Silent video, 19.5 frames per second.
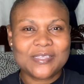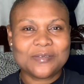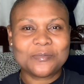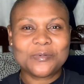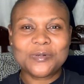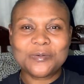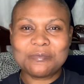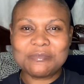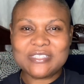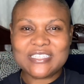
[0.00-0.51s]

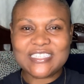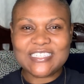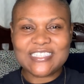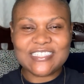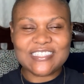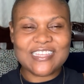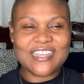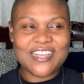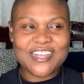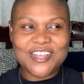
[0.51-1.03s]
But me see
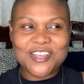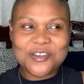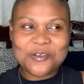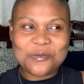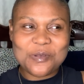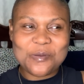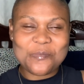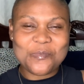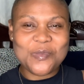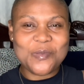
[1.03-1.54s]
it's gonna
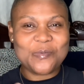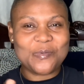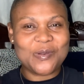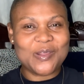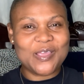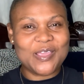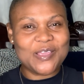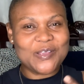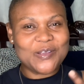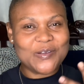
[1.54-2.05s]
on people
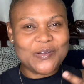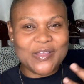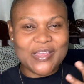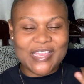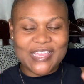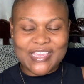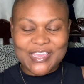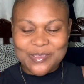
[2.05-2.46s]
are inquire,